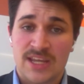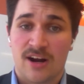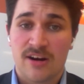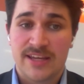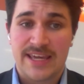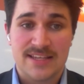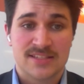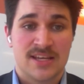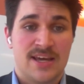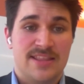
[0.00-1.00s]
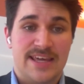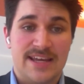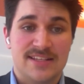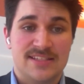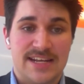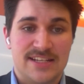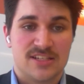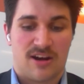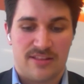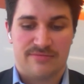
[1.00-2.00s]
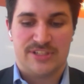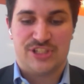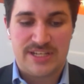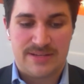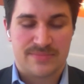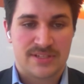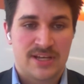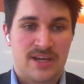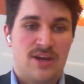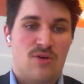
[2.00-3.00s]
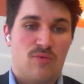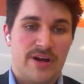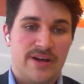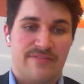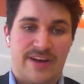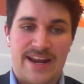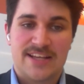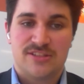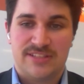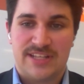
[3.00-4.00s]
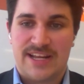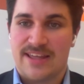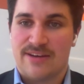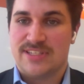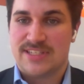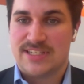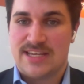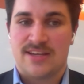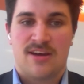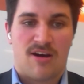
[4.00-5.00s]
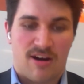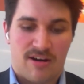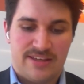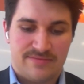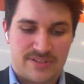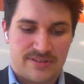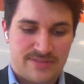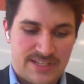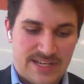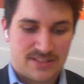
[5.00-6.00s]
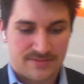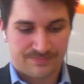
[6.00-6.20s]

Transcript: In our case, the hidden states are the regimes, where the financial data that we see are the observed states.